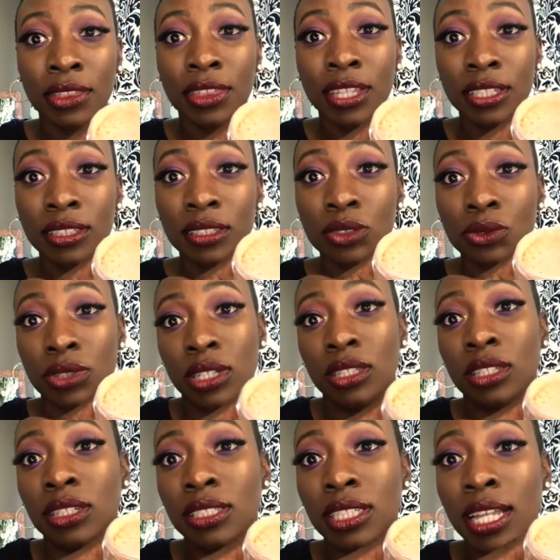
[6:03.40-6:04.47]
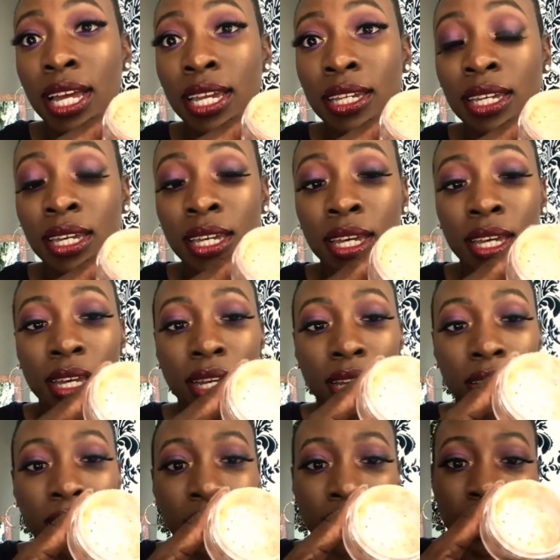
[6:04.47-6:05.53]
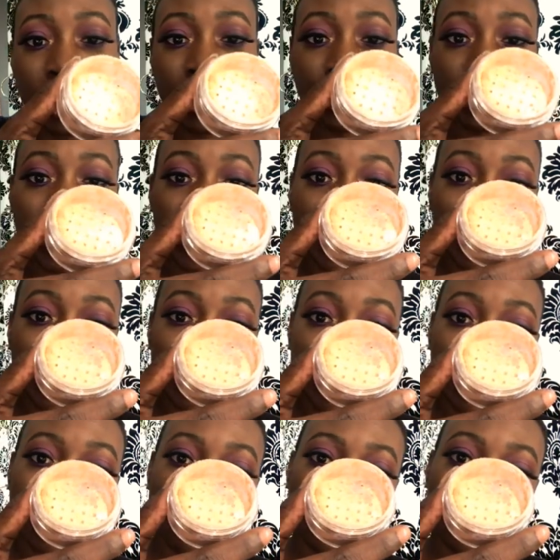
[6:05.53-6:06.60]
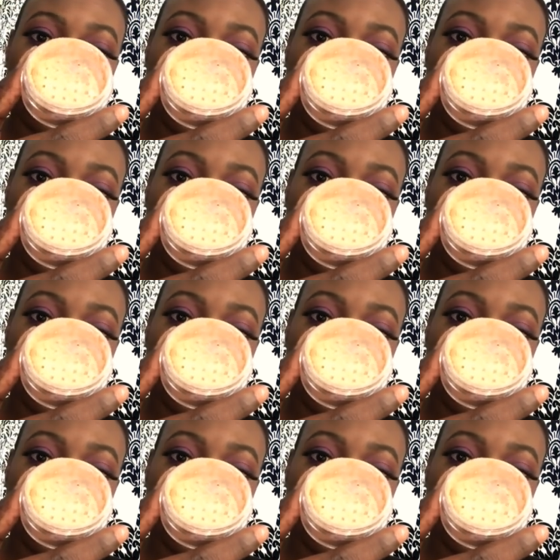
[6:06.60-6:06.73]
This is what it looks like. It retailed